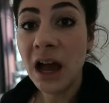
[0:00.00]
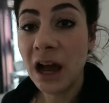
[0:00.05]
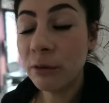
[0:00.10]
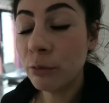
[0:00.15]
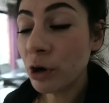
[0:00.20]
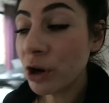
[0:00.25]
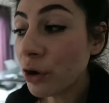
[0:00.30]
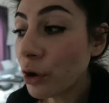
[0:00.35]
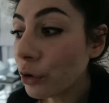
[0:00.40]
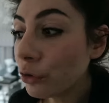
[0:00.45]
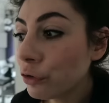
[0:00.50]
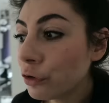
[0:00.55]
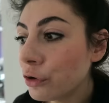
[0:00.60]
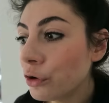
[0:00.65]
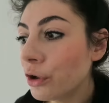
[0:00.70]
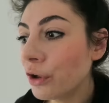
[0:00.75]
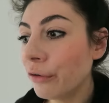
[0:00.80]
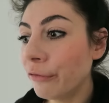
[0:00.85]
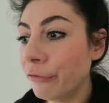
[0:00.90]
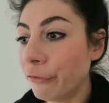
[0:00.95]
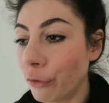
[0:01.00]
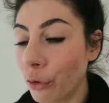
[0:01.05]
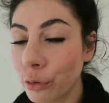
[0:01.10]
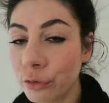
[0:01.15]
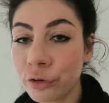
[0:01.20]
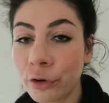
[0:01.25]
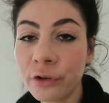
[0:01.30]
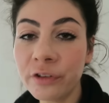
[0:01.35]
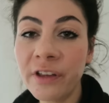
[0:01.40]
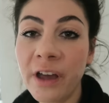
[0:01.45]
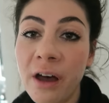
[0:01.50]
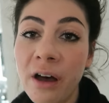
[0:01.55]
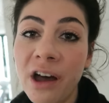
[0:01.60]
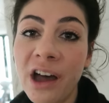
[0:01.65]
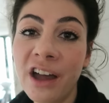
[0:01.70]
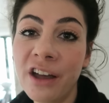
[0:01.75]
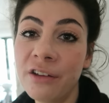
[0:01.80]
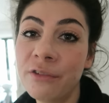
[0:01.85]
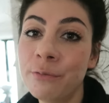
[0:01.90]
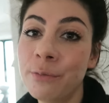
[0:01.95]
I want to go to the
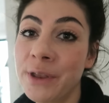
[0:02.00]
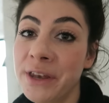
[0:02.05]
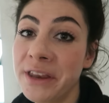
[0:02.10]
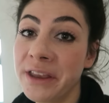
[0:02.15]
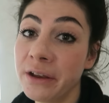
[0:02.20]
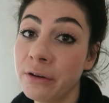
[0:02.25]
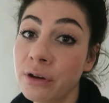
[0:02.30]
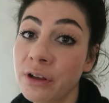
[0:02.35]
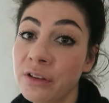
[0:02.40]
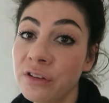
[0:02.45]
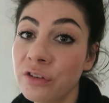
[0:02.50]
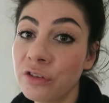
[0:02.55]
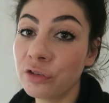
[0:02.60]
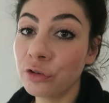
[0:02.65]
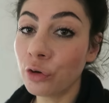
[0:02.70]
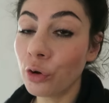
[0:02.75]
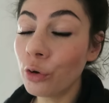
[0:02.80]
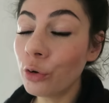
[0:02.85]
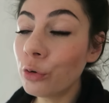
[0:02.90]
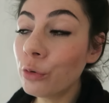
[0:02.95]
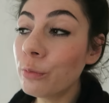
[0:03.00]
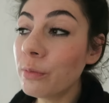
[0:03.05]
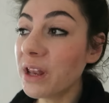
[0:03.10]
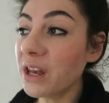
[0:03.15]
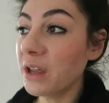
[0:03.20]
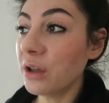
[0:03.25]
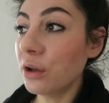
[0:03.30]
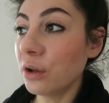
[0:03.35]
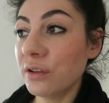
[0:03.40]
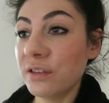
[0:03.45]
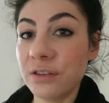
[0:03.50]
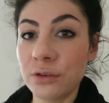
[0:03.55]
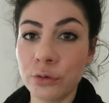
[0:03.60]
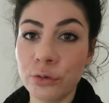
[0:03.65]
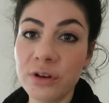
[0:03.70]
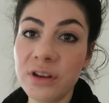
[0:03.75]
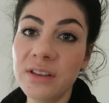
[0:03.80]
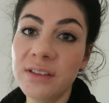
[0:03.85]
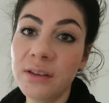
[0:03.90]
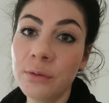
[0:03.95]
Volkshotel. I've been hearing so many good
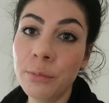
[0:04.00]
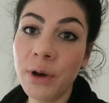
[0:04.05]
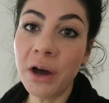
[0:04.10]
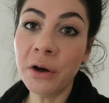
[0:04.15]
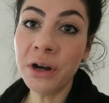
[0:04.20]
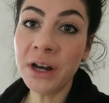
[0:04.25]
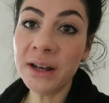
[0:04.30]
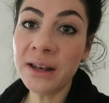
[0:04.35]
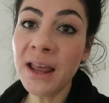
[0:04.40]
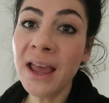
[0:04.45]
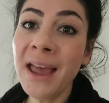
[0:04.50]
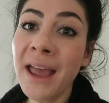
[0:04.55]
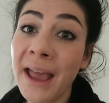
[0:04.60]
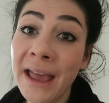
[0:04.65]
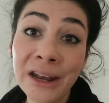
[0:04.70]
stories about it,